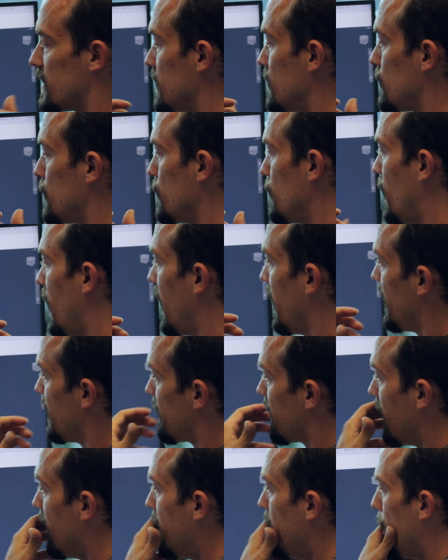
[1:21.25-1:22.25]
into mind.
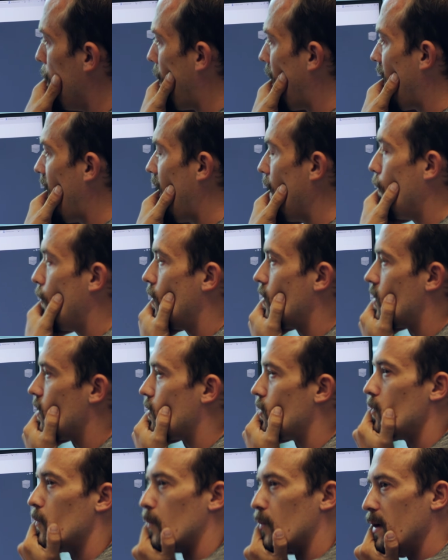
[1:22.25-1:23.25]
But I
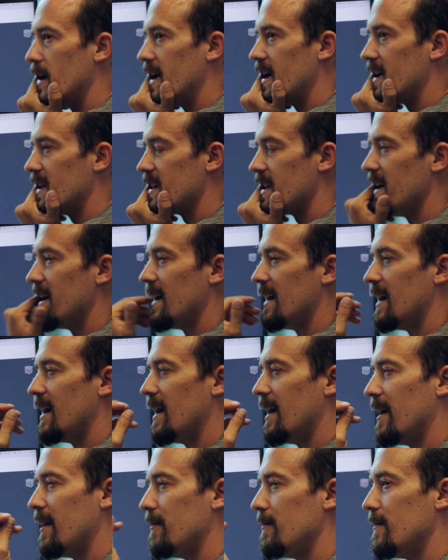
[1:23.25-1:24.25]
wanted to bring
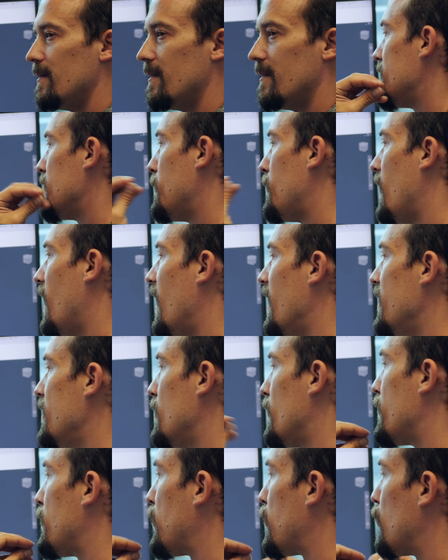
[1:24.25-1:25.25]
the part
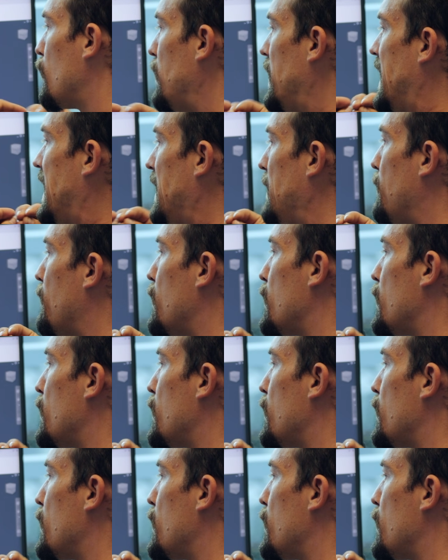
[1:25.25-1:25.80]
of 3D